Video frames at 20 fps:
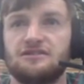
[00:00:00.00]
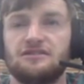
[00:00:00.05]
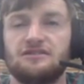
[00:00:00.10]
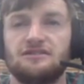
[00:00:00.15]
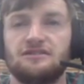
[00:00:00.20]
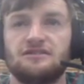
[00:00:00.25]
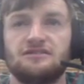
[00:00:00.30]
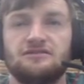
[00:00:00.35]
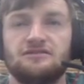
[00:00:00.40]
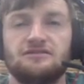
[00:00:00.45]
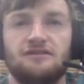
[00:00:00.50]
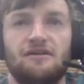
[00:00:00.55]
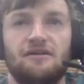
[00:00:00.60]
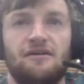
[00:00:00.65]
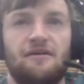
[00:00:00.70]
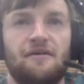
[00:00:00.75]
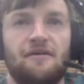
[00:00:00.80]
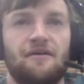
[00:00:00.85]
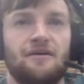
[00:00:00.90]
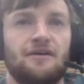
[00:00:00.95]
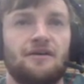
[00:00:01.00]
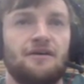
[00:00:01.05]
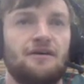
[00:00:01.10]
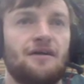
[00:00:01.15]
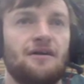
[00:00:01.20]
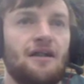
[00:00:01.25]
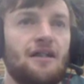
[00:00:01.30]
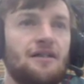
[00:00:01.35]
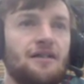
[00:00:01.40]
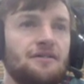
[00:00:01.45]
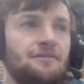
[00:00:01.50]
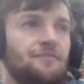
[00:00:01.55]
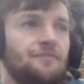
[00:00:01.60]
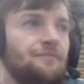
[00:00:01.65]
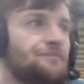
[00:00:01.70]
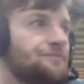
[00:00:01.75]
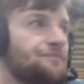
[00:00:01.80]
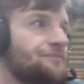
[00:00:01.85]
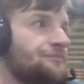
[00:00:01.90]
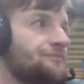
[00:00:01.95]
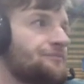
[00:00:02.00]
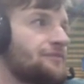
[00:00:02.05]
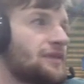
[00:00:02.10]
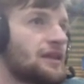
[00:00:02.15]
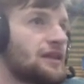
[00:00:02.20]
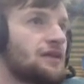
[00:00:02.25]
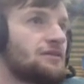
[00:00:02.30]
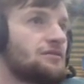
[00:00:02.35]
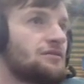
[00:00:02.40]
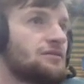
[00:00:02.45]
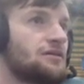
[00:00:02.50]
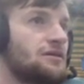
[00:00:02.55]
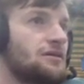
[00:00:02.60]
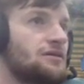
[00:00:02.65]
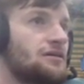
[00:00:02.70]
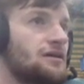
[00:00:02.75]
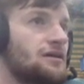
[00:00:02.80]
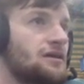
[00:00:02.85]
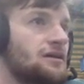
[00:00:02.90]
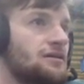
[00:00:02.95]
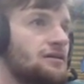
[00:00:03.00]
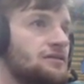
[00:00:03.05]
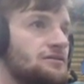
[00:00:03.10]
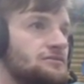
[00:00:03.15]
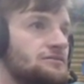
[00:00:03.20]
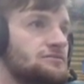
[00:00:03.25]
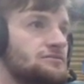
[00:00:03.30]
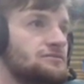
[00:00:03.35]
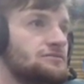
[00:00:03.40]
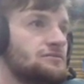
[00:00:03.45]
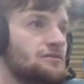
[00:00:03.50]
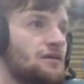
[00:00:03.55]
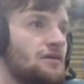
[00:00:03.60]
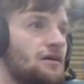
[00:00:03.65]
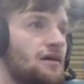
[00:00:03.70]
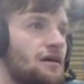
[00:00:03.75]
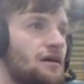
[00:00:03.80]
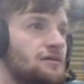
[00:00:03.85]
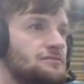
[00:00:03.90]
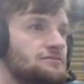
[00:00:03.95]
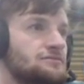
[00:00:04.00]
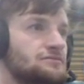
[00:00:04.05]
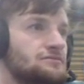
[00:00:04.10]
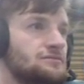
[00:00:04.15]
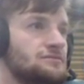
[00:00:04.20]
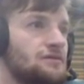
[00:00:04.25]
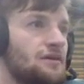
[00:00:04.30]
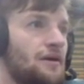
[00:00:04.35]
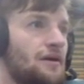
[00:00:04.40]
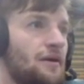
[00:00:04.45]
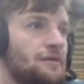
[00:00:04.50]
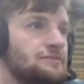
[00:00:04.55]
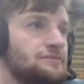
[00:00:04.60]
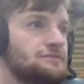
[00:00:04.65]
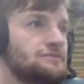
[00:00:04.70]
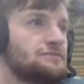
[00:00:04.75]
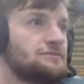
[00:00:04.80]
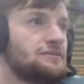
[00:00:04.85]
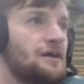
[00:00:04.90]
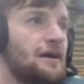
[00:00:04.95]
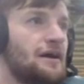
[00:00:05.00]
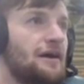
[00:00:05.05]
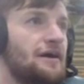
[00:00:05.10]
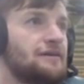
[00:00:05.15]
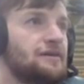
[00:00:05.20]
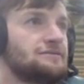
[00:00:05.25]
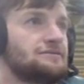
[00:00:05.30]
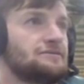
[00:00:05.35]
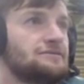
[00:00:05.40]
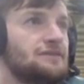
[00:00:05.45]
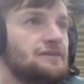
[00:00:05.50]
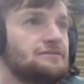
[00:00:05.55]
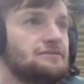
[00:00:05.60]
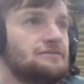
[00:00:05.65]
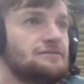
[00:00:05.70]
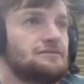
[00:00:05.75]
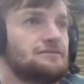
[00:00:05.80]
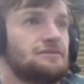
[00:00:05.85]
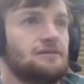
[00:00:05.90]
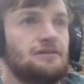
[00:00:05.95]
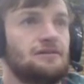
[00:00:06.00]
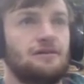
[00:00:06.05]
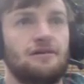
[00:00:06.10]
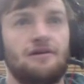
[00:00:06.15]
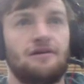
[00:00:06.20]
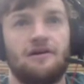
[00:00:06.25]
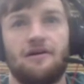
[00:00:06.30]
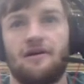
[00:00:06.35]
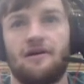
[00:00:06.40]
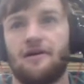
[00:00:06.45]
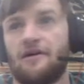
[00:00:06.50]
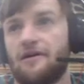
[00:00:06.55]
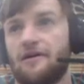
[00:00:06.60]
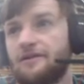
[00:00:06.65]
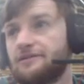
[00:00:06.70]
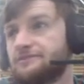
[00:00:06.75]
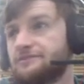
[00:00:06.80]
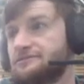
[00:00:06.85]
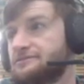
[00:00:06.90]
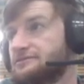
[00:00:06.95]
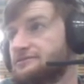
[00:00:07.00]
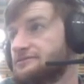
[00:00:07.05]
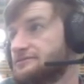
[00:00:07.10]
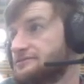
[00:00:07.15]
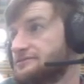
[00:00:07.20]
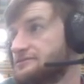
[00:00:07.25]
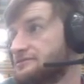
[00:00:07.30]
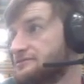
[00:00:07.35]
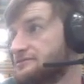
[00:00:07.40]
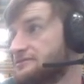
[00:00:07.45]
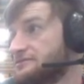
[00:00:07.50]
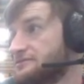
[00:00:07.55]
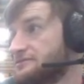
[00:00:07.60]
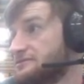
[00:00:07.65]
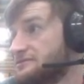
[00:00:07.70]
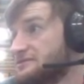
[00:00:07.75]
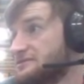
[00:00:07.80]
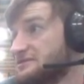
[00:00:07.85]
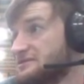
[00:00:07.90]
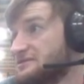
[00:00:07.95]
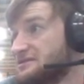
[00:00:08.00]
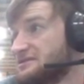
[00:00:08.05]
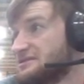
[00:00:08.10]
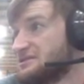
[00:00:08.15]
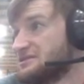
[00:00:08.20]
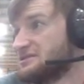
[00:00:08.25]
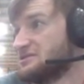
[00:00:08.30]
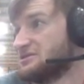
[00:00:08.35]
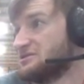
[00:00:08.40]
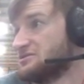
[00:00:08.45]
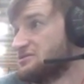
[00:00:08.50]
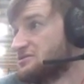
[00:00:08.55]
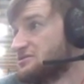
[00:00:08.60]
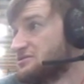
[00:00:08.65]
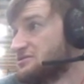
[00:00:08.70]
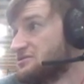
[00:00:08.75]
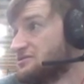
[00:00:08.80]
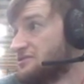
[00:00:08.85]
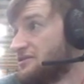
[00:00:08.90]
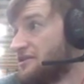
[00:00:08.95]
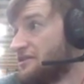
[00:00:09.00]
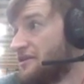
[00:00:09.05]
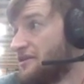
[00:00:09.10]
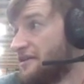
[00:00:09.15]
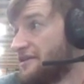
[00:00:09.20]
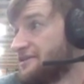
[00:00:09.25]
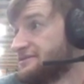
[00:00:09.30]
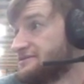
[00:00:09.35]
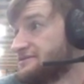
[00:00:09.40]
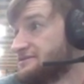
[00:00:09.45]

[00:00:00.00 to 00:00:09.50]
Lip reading: And we have Twigs coming out with the ball after Daly just got a goal. Oh no, Daly. Dodge just got a goal. He back on. He passes off to Sucky.